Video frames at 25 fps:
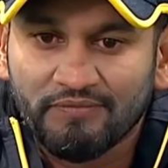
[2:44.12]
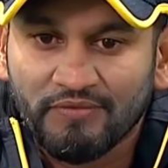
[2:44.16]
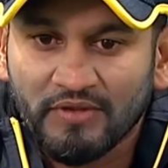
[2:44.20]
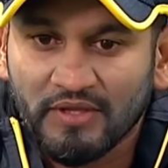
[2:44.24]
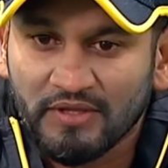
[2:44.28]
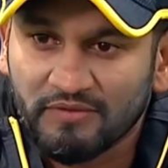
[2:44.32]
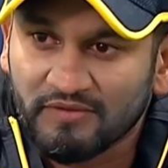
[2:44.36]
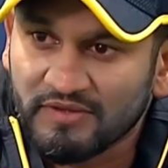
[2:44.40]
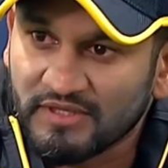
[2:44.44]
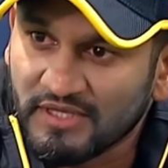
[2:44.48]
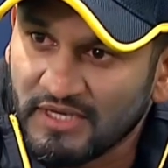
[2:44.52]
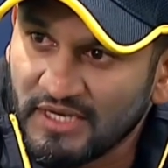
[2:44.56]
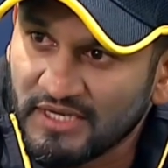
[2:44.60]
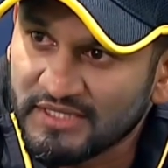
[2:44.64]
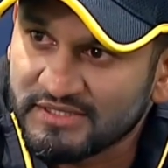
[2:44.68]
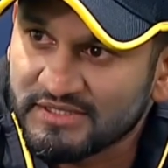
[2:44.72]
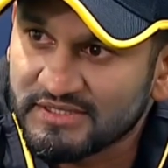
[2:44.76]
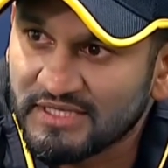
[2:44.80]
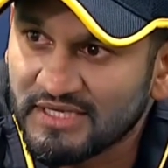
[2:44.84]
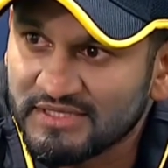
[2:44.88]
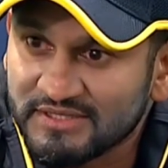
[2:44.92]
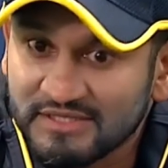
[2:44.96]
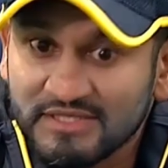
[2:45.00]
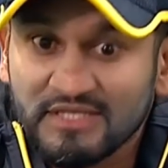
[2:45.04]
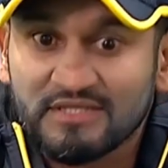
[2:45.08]
even the leg
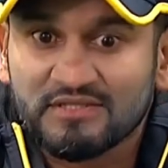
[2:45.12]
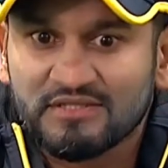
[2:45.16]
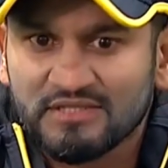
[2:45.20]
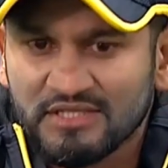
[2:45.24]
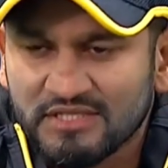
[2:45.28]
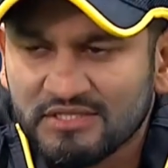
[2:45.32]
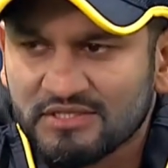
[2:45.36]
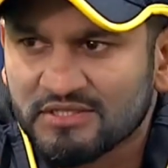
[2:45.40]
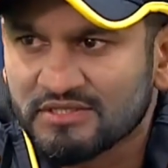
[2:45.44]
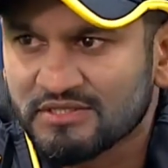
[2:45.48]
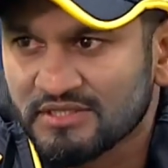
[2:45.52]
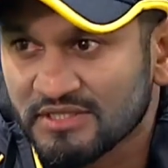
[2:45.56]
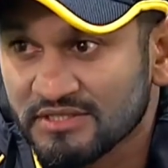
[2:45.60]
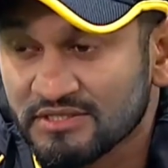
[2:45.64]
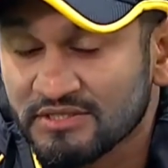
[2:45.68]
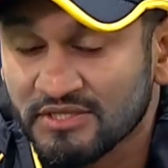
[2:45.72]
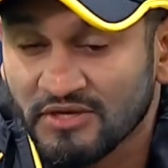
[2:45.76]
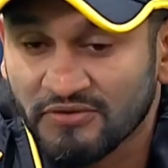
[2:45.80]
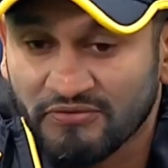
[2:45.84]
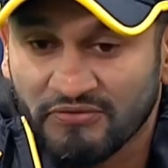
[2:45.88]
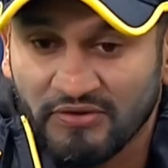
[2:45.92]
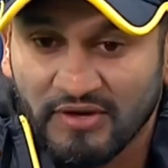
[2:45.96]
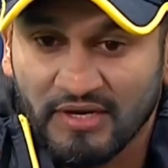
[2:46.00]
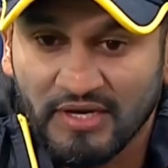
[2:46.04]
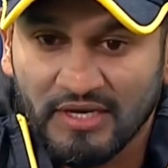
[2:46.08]
side
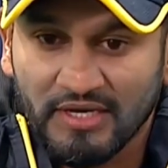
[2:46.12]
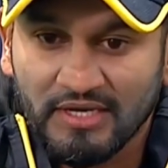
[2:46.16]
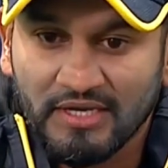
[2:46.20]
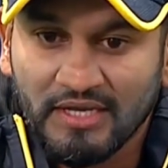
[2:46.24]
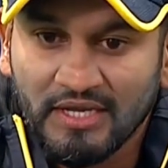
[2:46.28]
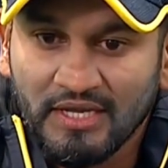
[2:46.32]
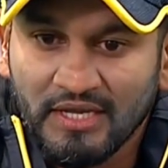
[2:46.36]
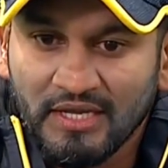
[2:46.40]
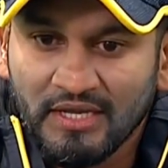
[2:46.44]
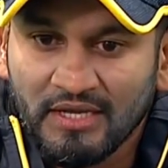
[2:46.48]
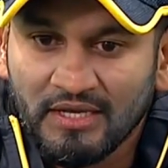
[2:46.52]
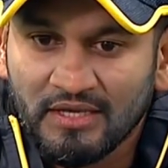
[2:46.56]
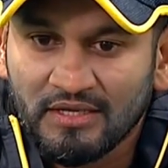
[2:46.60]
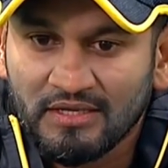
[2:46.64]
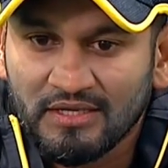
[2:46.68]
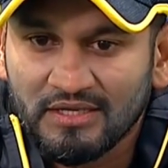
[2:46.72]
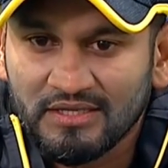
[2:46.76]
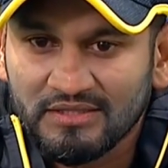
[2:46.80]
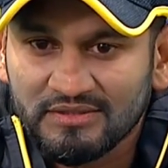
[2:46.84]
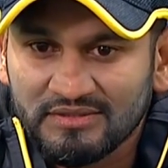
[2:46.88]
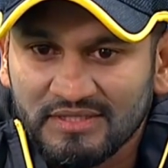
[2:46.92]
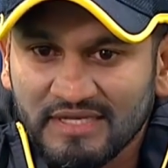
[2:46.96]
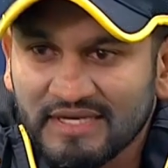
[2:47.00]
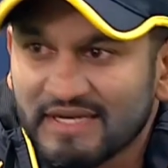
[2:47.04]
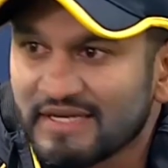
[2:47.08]
6-3 field,
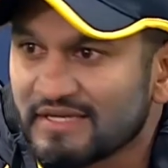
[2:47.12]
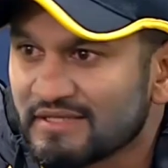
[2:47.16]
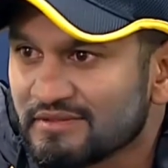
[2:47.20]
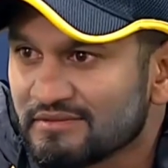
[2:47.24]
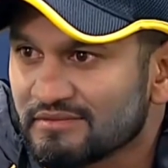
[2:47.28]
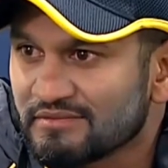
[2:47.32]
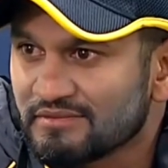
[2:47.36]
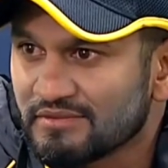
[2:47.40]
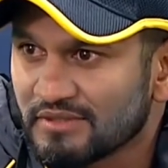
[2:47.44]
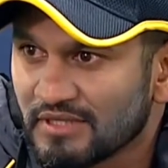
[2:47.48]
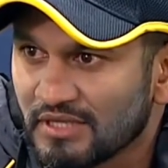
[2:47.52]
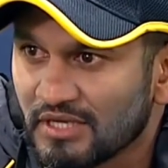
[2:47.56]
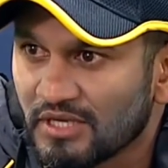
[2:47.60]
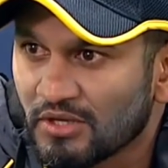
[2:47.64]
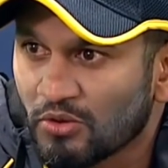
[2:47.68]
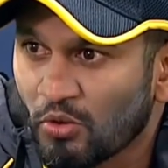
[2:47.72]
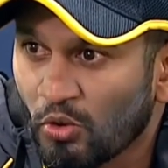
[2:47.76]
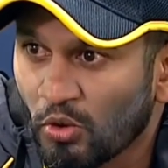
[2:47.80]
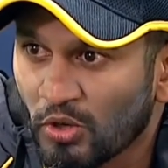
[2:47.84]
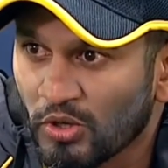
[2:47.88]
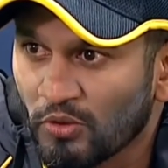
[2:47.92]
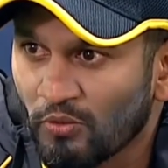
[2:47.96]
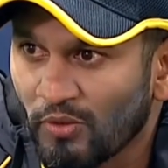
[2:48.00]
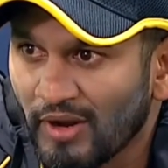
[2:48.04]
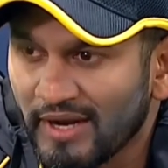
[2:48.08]
they didn't
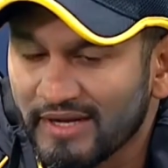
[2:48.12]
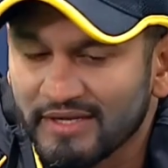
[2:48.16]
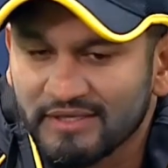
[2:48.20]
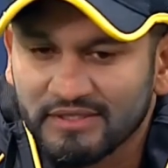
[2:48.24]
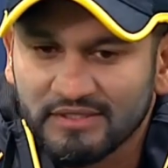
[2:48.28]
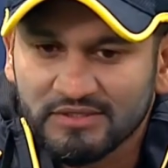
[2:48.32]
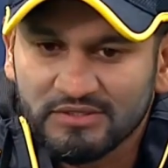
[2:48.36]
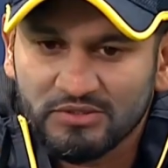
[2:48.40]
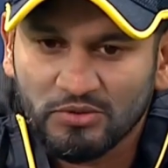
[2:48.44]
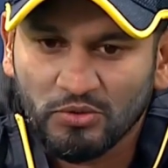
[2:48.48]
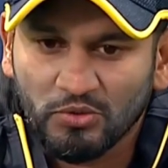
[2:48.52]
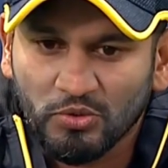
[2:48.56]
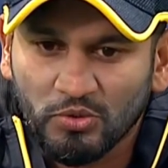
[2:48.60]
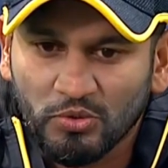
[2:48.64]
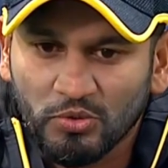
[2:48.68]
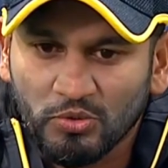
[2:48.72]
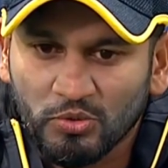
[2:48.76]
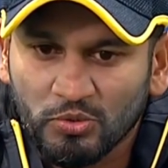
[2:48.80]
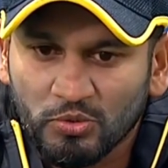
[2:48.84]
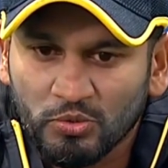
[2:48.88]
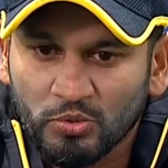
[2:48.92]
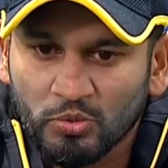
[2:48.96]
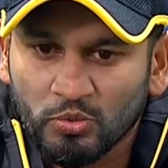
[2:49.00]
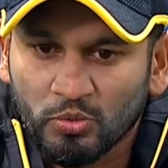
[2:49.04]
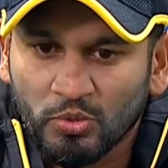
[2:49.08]
call a wide.
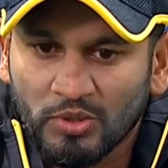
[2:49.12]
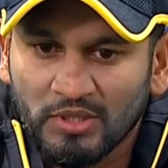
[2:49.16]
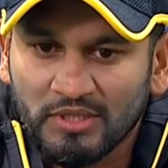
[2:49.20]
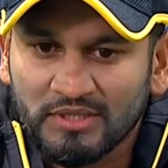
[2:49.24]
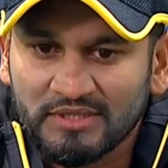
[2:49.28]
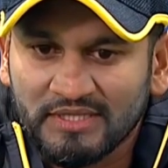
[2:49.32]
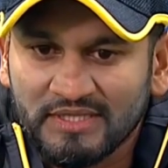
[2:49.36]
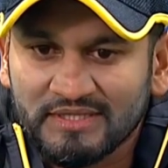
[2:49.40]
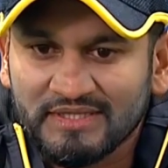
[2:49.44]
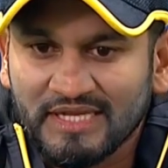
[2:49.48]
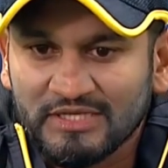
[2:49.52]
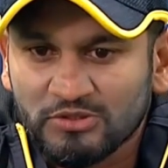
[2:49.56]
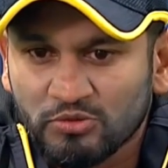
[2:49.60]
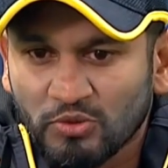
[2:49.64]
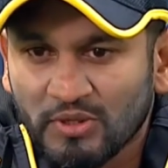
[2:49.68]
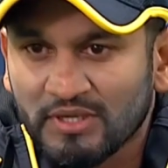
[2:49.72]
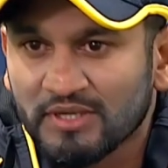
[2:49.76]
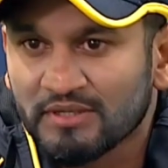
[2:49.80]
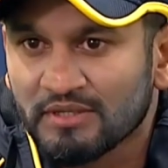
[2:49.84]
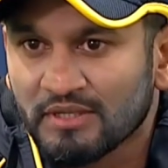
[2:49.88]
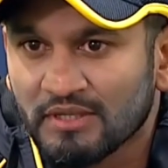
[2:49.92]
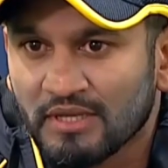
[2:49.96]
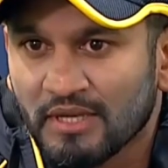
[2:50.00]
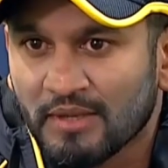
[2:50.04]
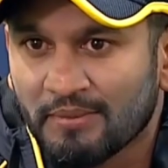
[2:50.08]
So I think that's
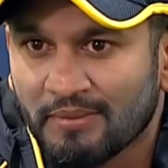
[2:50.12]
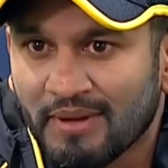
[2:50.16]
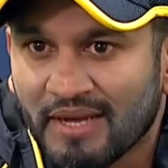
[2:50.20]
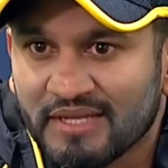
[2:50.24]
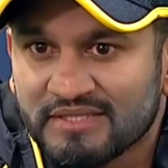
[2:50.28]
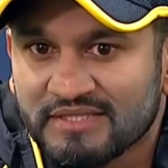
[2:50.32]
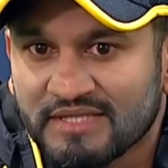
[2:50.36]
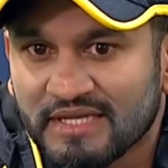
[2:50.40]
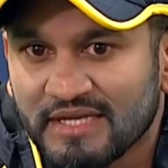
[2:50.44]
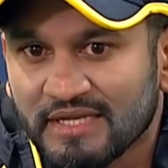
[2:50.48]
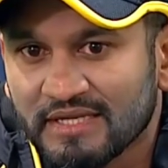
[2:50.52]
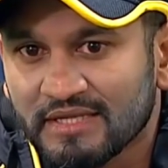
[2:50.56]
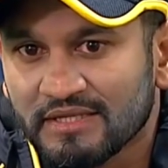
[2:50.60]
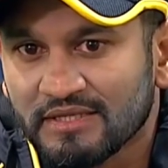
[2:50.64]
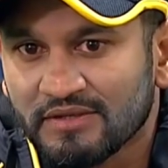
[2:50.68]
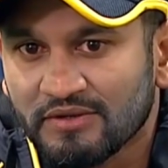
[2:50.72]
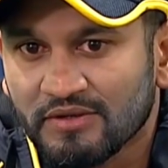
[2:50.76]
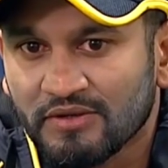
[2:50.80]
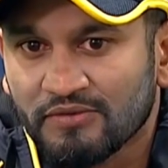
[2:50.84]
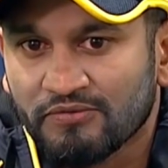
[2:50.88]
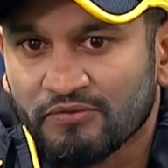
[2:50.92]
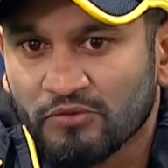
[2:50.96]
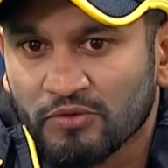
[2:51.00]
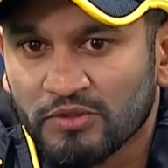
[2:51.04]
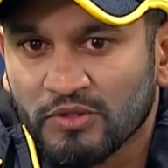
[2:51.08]
why I'm
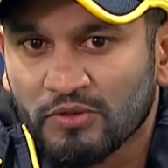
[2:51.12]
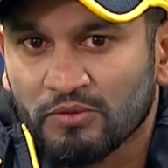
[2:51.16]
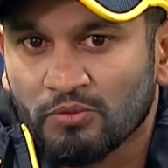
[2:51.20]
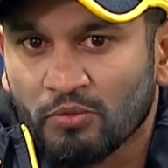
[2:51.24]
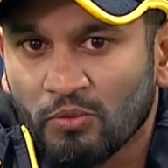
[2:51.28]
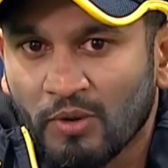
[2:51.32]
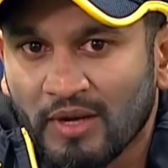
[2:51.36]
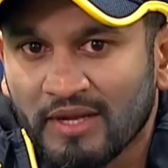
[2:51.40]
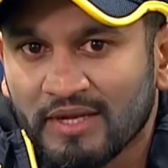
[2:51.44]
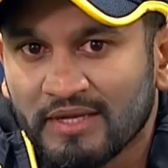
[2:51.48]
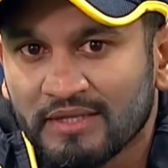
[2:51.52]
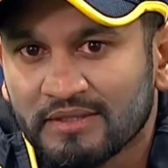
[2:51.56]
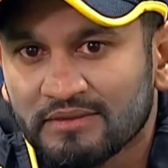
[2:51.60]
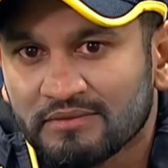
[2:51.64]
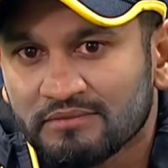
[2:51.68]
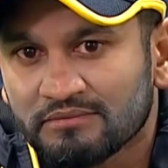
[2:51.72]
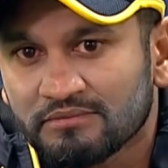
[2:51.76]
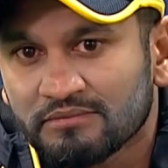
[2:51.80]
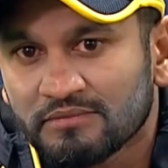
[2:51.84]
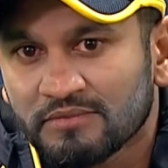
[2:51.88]
asking for the why.